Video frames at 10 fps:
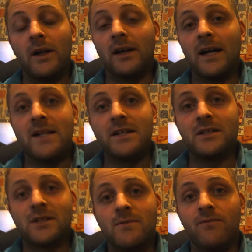and I
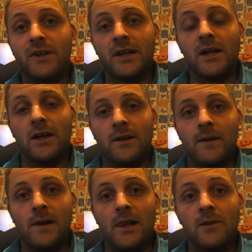added some vinegar,
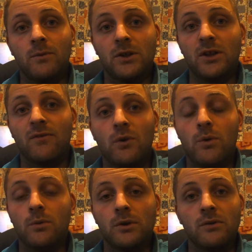which I
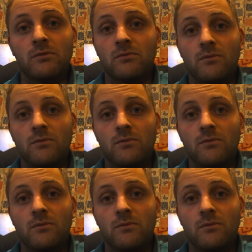thought would,